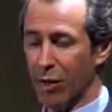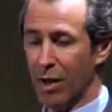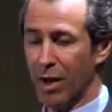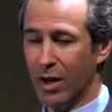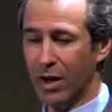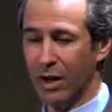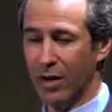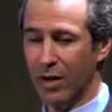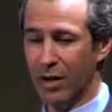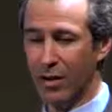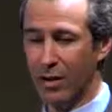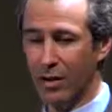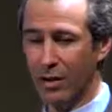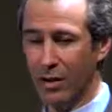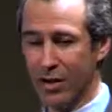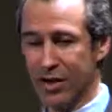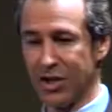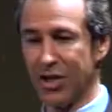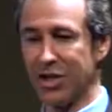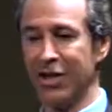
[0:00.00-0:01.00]
You walk into
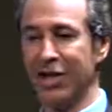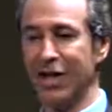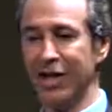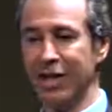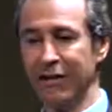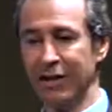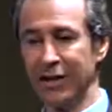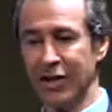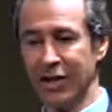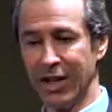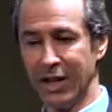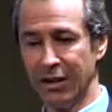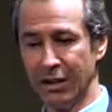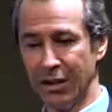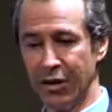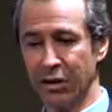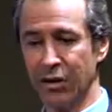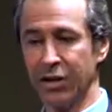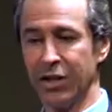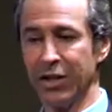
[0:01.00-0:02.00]
an assisted living
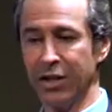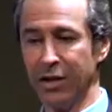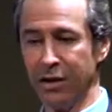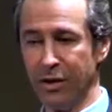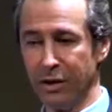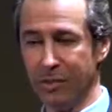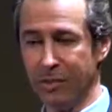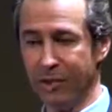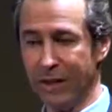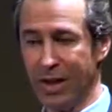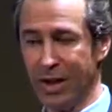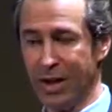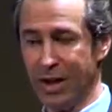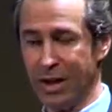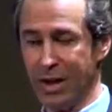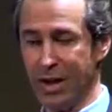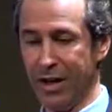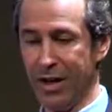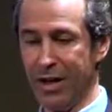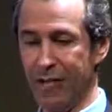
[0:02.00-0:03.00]
center or nursing home,
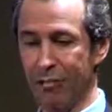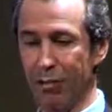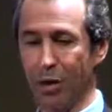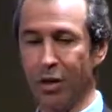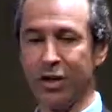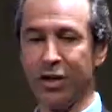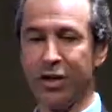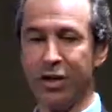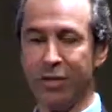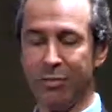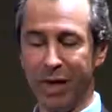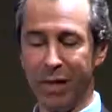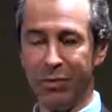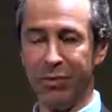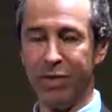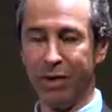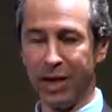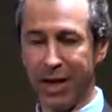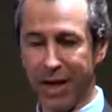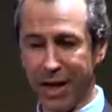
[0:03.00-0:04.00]
most of the
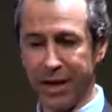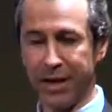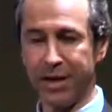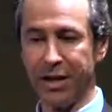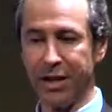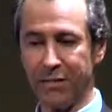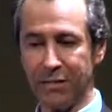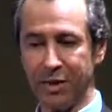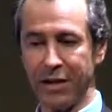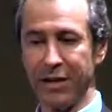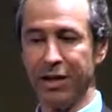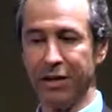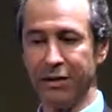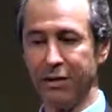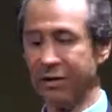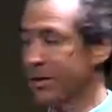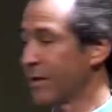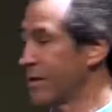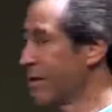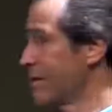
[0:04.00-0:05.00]
people are kind of to
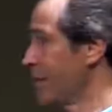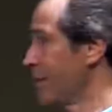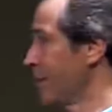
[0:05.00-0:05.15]
themselves.